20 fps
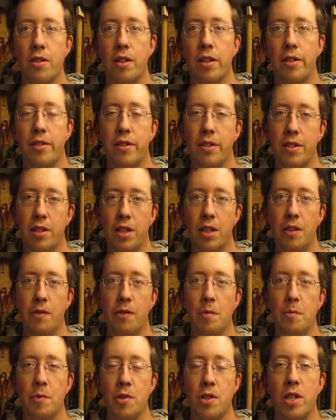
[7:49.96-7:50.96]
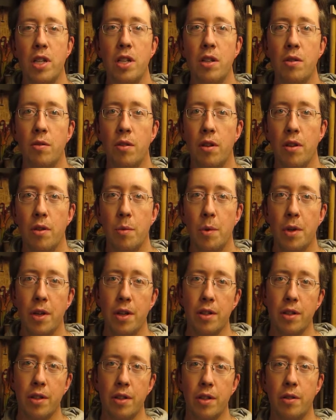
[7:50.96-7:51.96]
just have the machine do all the
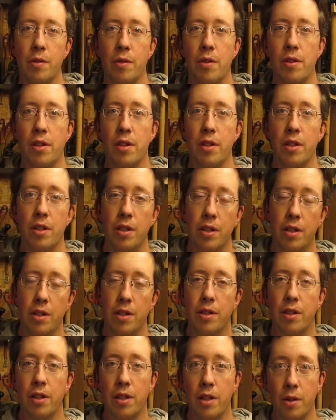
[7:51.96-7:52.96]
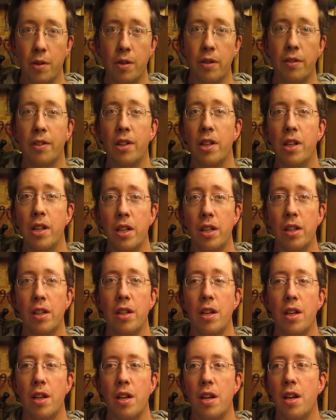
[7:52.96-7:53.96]
work, do the accuracy,
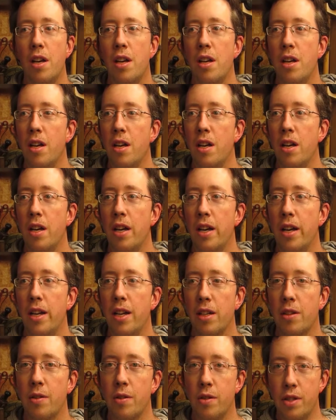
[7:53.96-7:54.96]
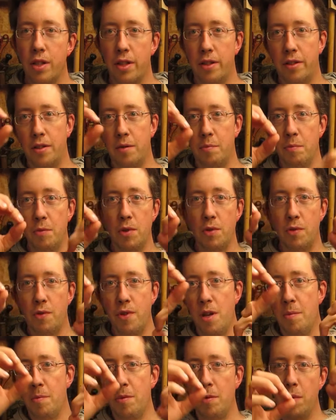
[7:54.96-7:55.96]
and I could just move
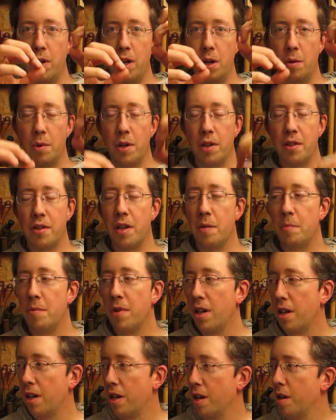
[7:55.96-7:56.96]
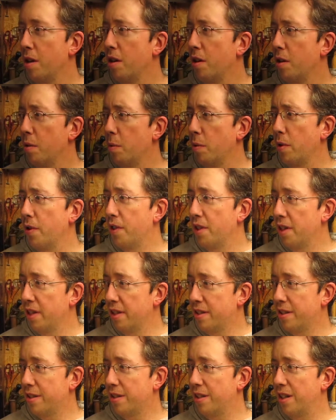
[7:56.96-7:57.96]
them the way I want them. With
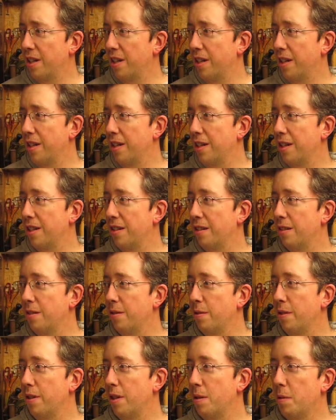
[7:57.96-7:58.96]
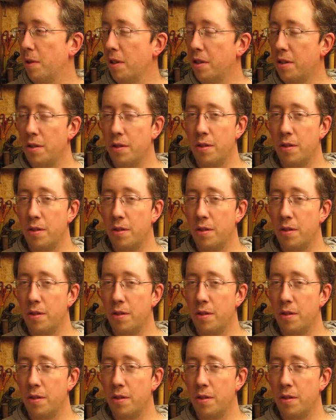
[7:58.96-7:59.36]
this, I want